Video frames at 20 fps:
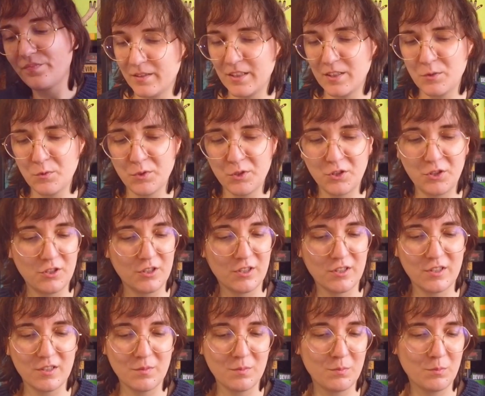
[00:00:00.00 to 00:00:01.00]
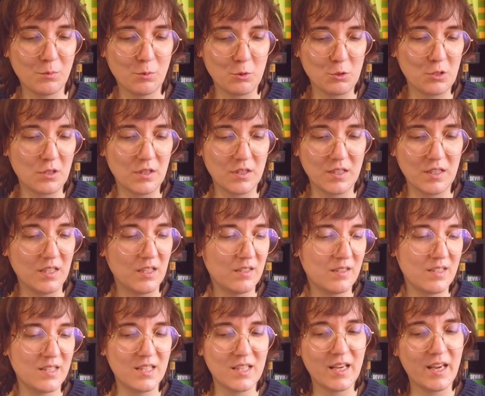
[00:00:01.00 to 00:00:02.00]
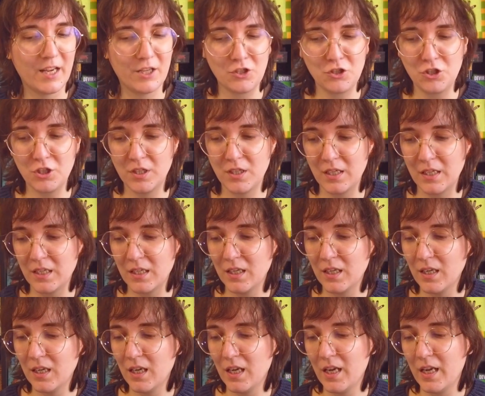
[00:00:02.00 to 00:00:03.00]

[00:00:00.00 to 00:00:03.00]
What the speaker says: This was just mostly sketching